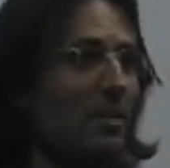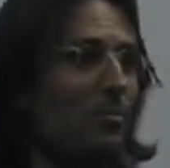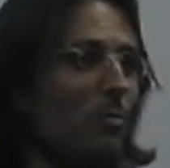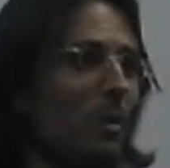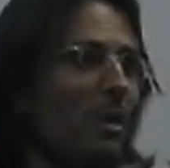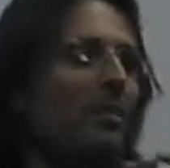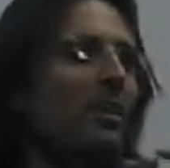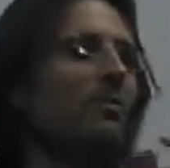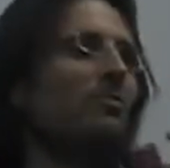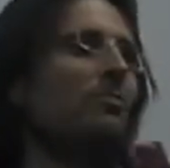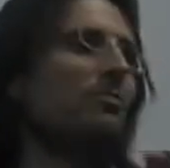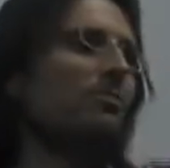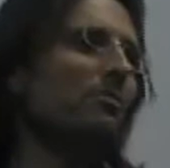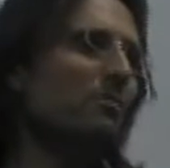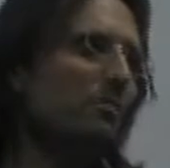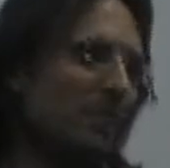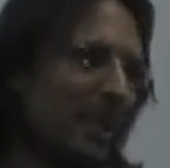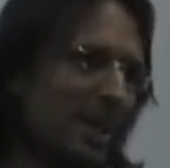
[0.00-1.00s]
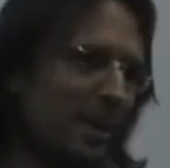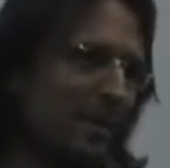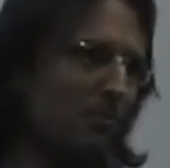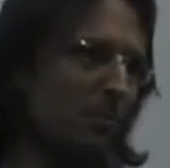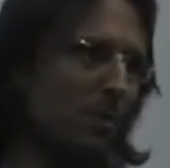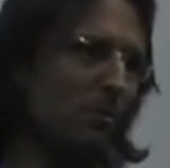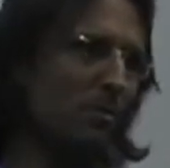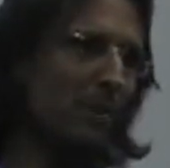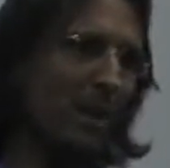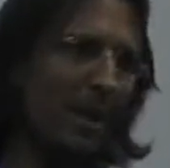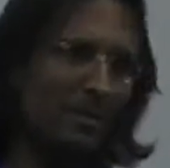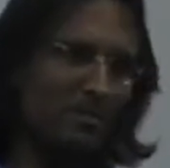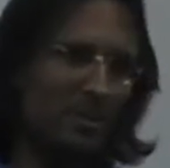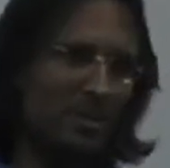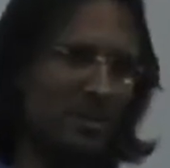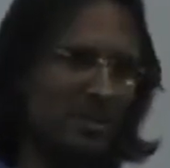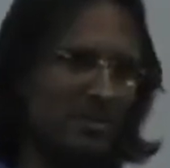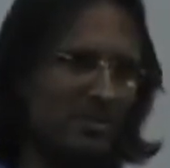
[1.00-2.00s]
When I do that, what will
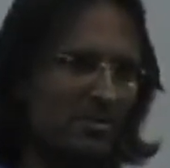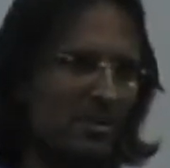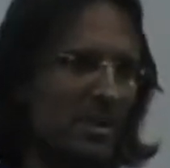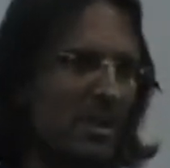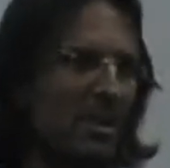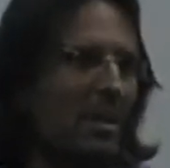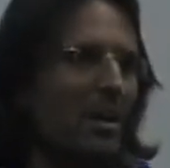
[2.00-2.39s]
happen is